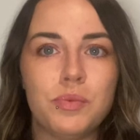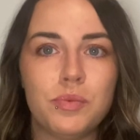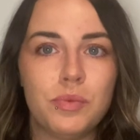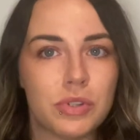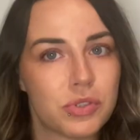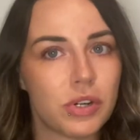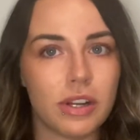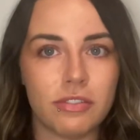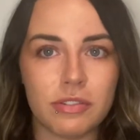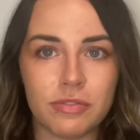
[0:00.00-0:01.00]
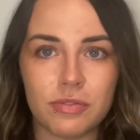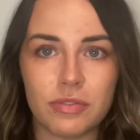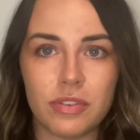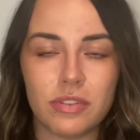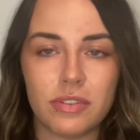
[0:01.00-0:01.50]
withdrawing off of
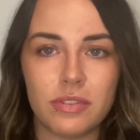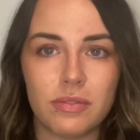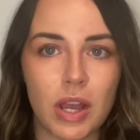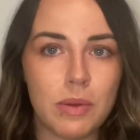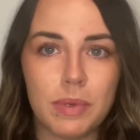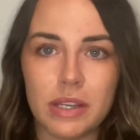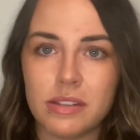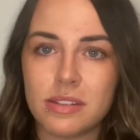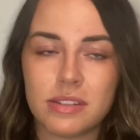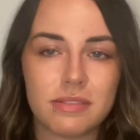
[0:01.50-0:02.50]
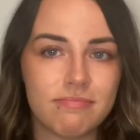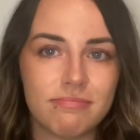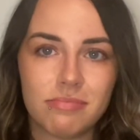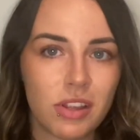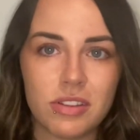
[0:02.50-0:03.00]
opiates,
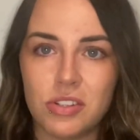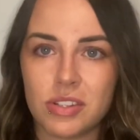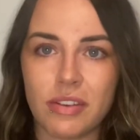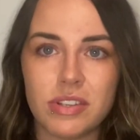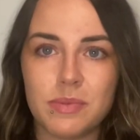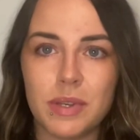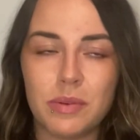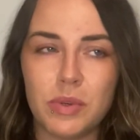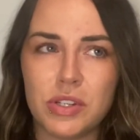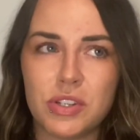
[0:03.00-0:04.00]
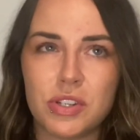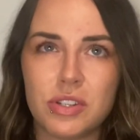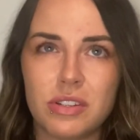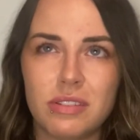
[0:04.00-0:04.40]
nothing, just gave it to me, which,